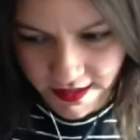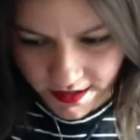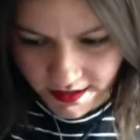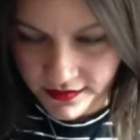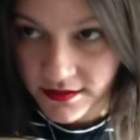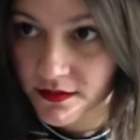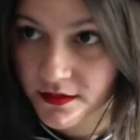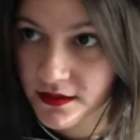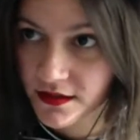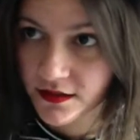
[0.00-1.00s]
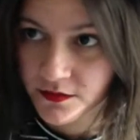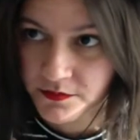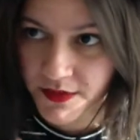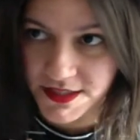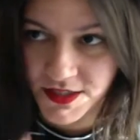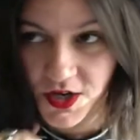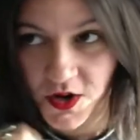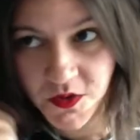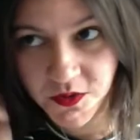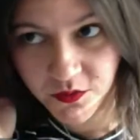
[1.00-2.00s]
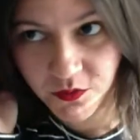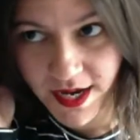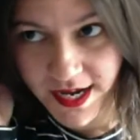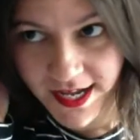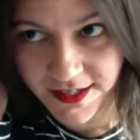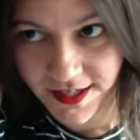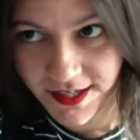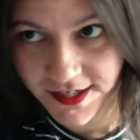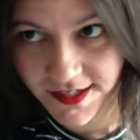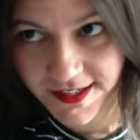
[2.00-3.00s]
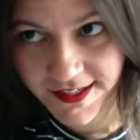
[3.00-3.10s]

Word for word: I meant to go right at like